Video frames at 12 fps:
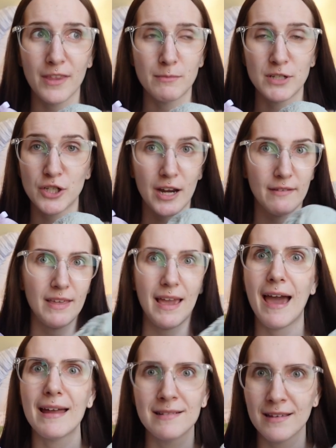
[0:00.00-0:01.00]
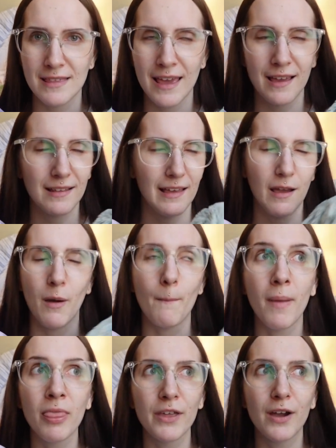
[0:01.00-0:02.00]
them to check if they had anything like a
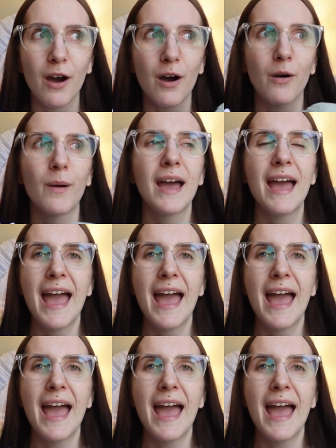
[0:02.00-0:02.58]
month ago,